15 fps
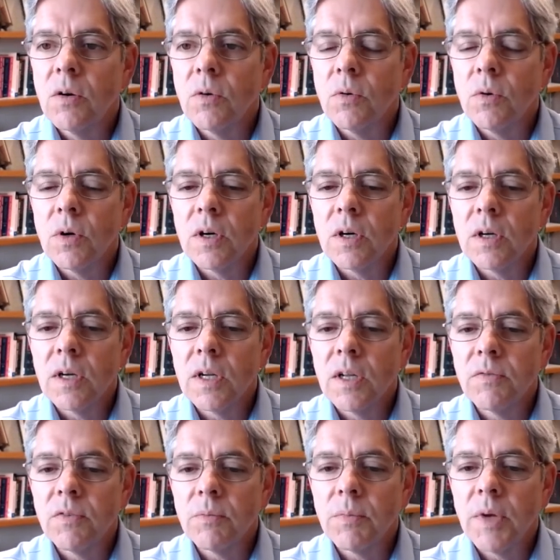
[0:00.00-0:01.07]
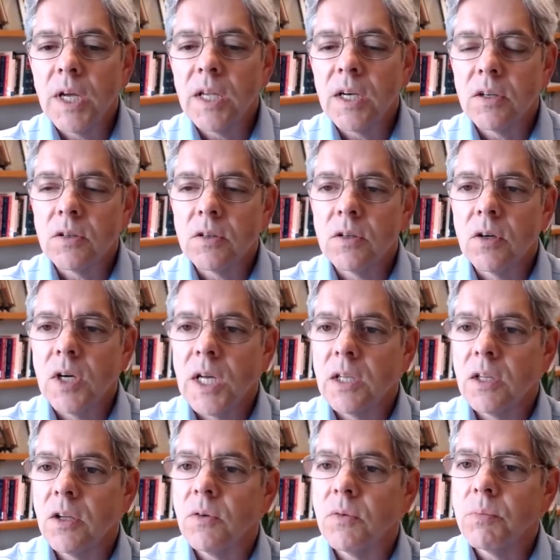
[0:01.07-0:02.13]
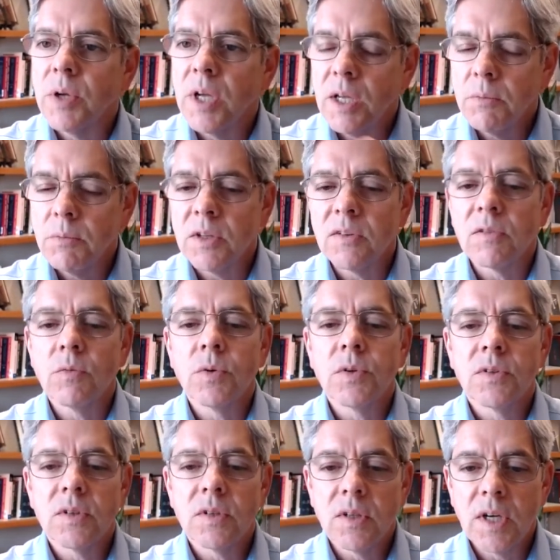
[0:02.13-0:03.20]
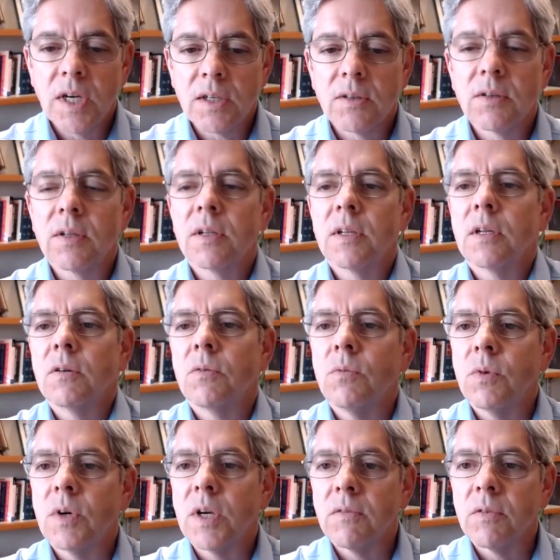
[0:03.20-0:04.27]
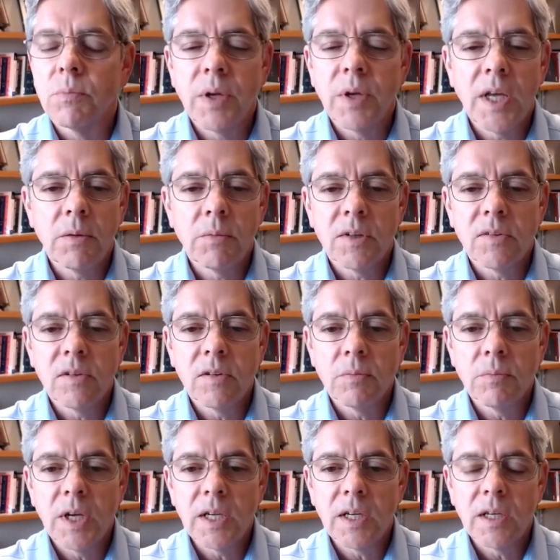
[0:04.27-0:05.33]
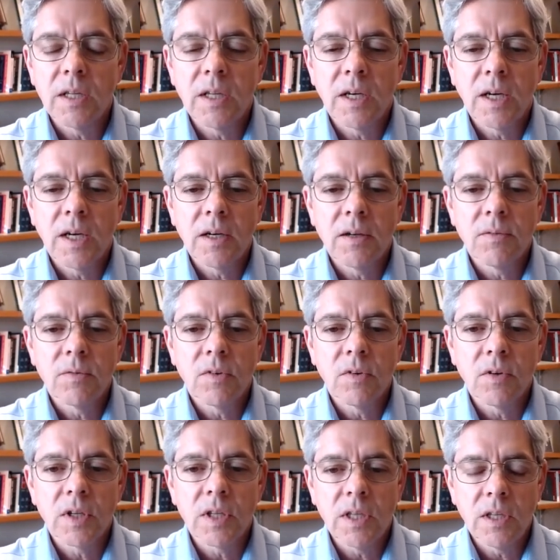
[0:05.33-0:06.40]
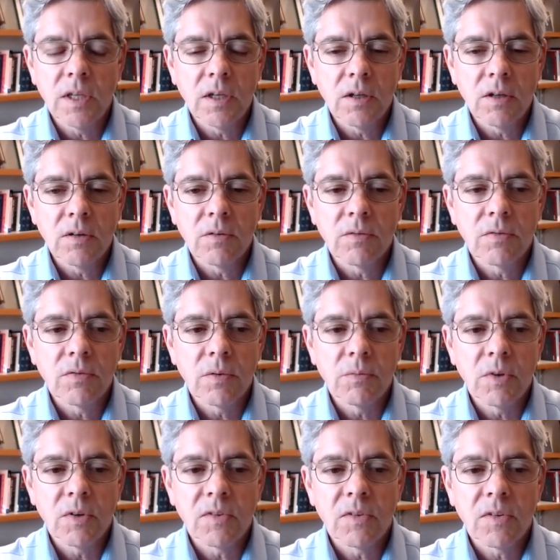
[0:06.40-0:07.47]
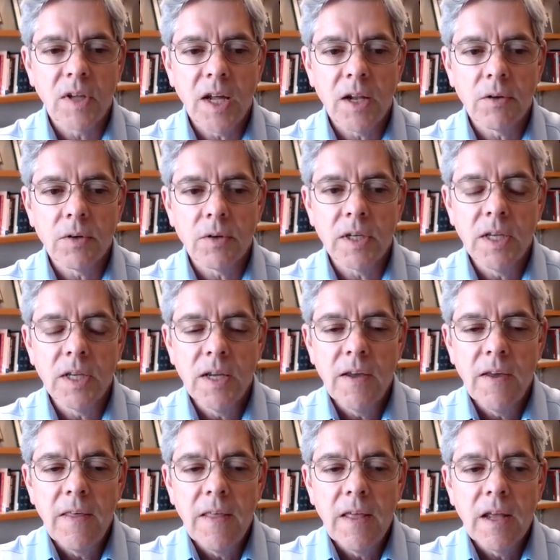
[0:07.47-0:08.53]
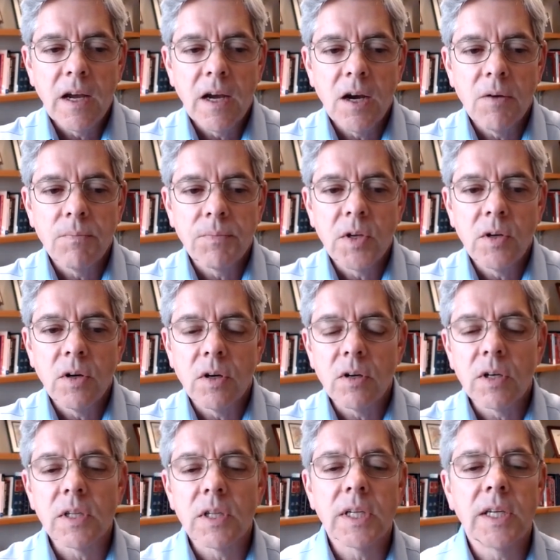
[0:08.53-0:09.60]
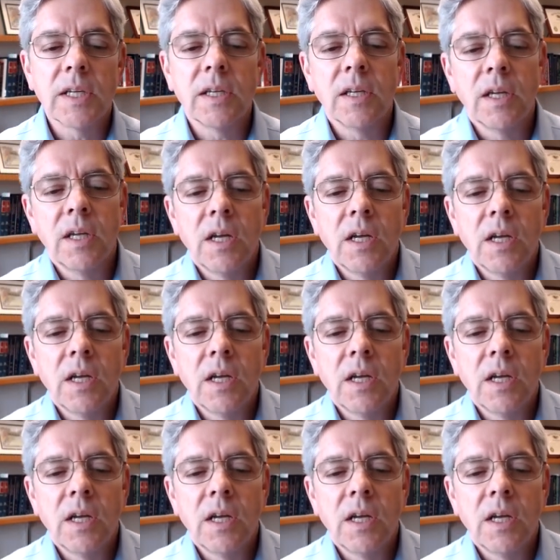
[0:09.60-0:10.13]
or if you're making undergrad loan payments, we'll deduct whatever payments you make during the year from your salary. Currently,